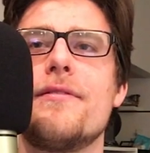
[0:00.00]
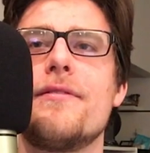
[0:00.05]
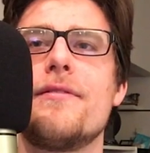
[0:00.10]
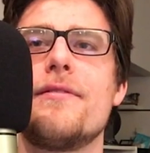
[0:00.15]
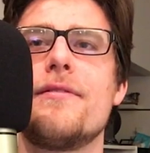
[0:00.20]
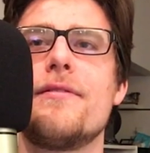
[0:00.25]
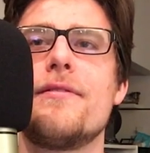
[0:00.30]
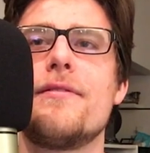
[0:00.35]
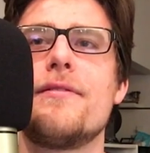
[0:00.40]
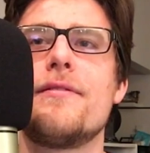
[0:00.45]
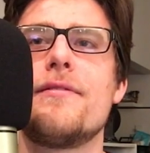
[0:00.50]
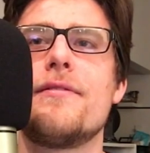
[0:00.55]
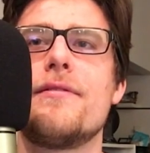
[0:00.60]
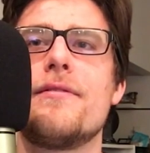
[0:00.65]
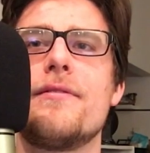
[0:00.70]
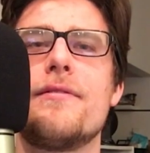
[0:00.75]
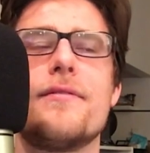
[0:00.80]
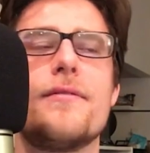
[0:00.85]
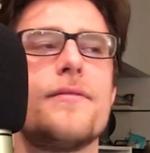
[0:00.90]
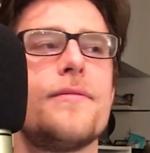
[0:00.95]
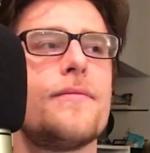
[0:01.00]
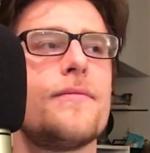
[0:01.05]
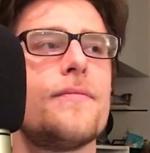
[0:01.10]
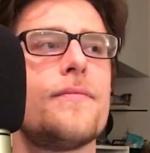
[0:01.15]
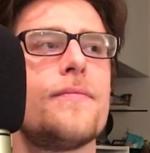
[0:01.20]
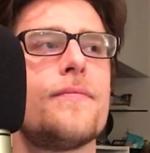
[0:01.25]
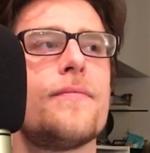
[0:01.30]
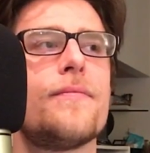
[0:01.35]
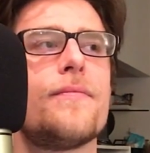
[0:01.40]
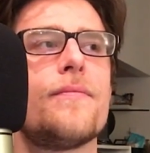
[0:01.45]

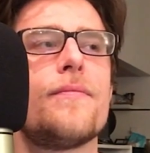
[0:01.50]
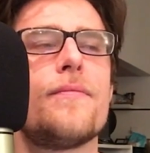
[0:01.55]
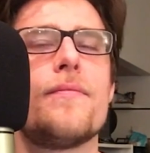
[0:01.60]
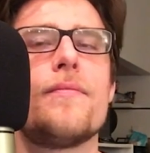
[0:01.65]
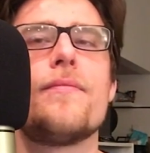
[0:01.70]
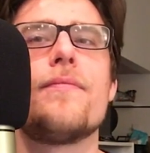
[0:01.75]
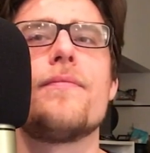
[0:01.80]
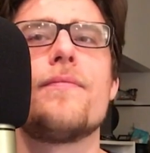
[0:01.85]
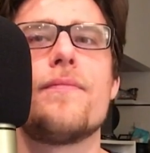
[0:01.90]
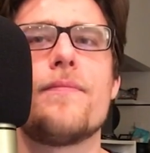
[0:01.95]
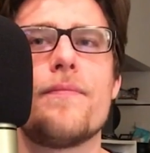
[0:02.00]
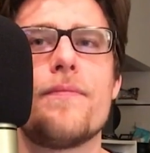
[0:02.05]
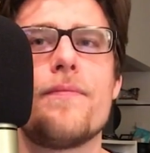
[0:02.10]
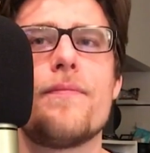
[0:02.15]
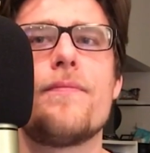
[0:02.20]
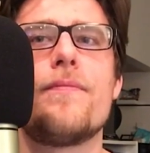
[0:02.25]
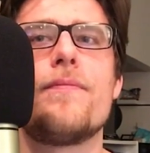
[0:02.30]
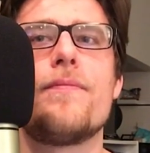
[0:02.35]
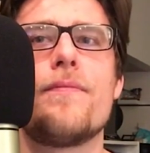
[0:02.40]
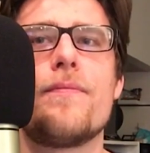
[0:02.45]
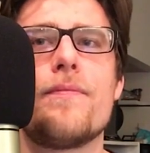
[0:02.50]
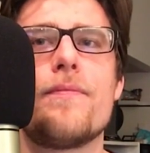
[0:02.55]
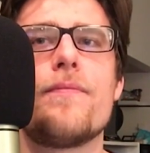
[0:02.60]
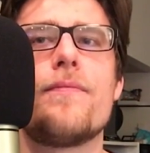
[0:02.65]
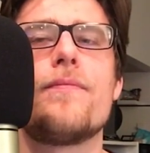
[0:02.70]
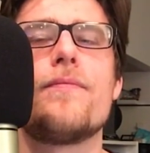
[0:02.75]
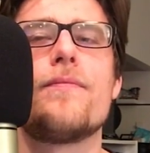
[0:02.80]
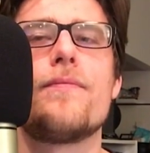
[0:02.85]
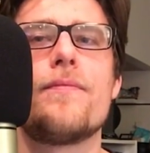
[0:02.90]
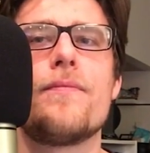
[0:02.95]

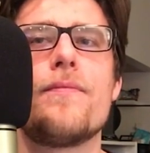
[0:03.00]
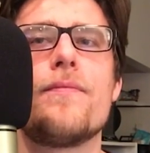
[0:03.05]
No words are spoken by the person on screen.